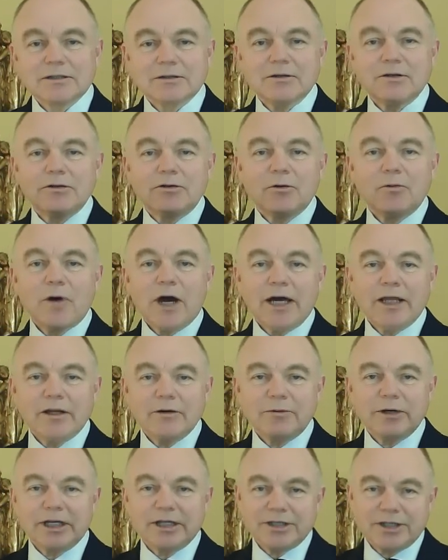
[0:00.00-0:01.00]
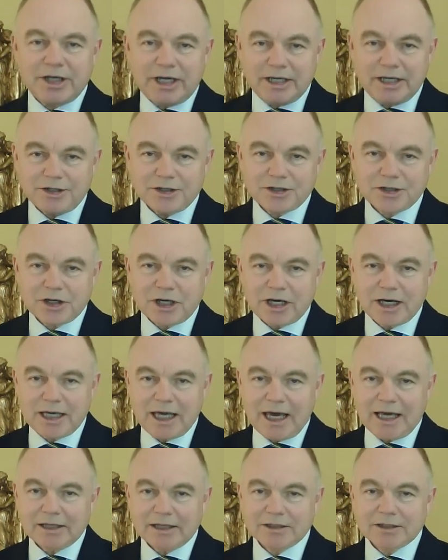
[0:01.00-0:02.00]
the way that we teach
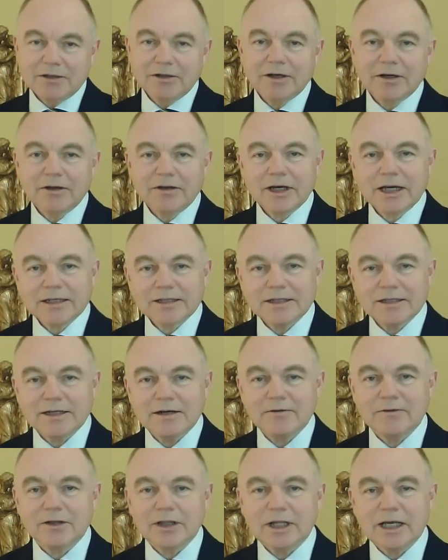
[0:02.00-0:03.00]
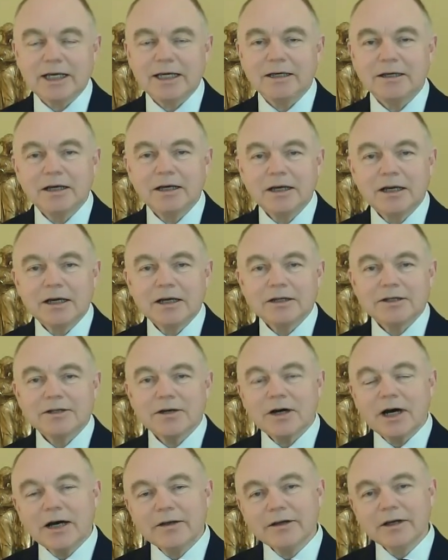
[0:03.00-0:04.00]
again, to look at things differently. So I
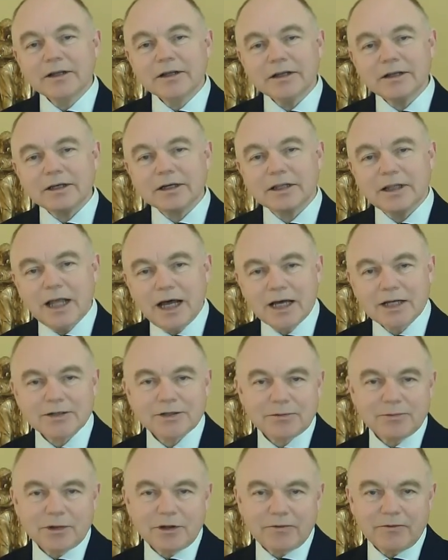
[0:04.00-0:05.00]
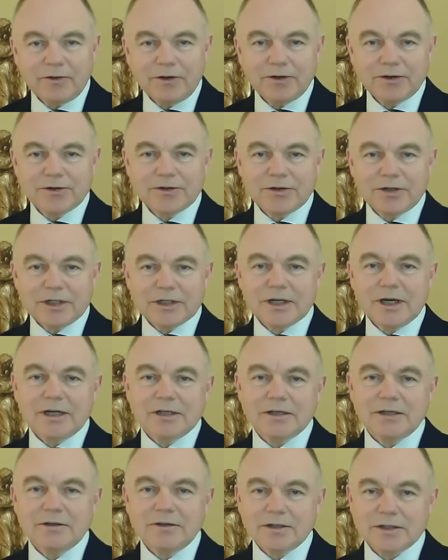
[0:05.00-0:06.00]
think that the classroom of the future is going to
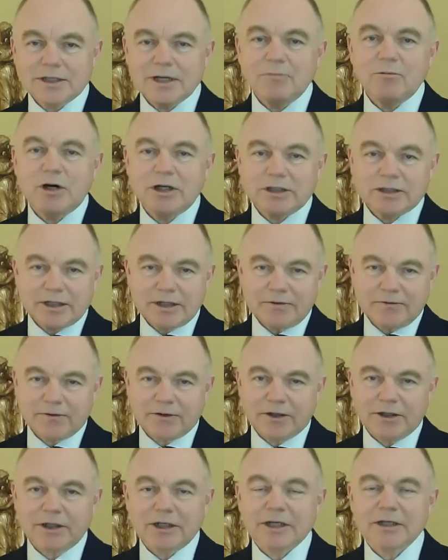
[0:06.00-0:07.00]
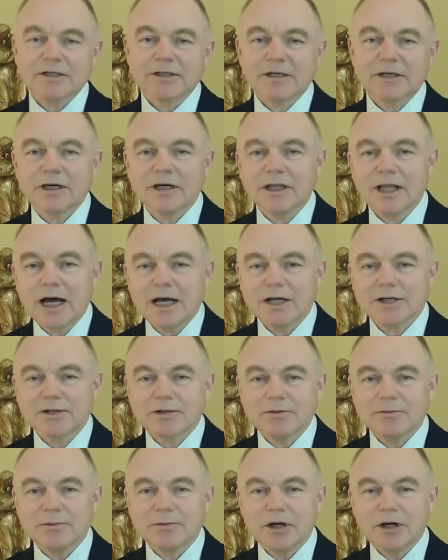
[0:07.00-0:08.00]
look somewhat different to the classroom
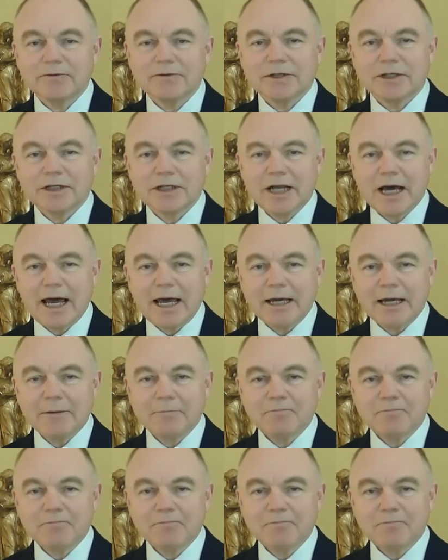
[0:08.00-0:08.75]
of today.